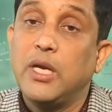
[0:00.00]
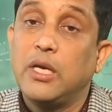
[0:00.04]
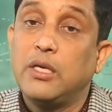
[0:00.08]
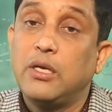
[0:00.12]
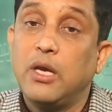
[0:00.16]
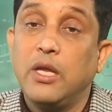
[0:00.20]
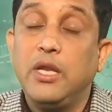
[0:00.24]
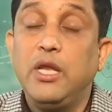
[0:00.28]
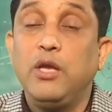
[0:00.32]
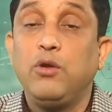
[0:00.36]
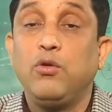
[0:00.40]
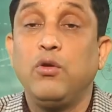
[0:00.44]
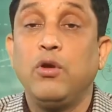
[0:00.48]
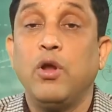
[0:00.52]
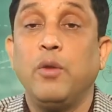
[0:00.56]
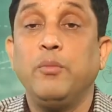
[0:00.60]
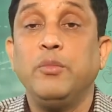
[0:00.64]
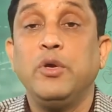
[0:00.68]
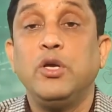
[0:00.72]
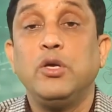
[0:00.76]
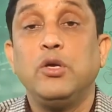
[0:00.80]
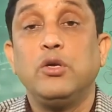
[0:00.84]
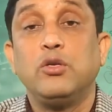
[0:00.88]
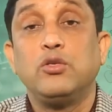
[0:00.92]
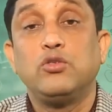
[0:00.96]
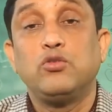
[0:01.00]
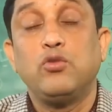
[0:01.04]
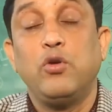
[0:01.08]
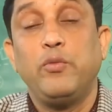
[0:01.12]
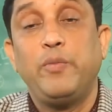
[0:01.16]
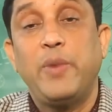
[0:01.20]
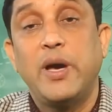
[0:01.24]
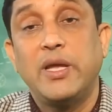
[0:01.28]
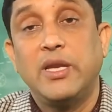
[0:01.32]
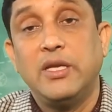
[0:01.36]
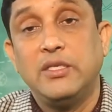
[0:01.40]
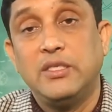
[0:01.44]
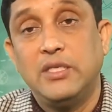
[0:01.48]
a curriculum so
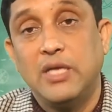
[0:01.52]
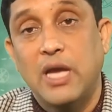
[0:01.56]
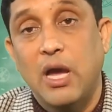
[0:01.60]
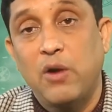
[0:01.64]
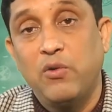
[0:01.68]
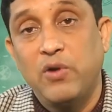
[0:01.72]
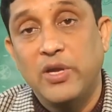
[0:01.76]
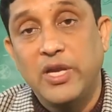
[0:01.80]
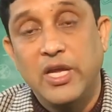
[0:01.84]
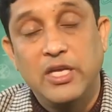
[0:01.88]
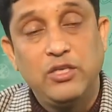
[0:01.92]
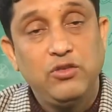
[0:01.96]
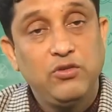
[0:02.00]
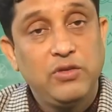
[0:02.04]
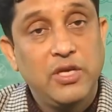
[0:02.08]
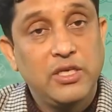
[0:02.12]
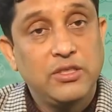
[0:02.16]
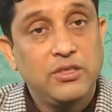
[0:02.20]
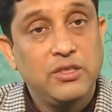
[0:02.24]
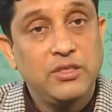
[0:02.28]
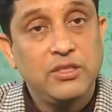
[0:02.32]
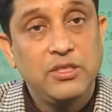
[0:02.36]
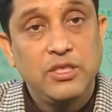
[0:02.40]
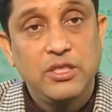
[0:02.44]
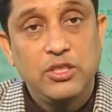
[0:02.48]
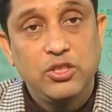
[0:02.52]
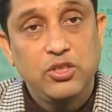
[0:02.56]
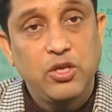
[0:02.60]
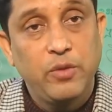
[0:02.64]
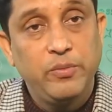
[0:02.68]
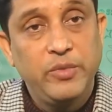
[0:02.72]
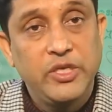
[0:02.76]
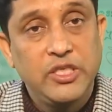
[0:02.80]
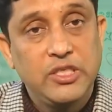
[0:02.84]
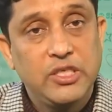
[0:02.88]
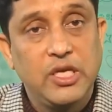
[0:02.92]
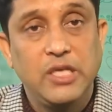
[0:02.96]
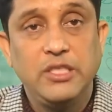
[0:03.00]
far as our education
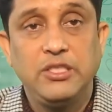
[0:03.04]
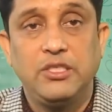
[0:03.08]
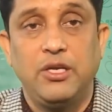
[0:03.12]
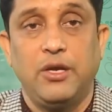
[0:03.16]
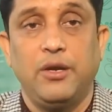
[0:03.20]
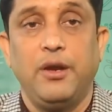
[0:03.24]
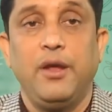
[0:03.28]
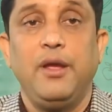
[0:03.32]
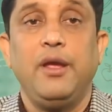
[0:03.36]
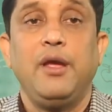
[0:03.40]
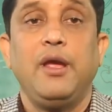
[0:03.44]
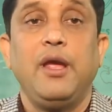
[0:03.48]
system is concerned.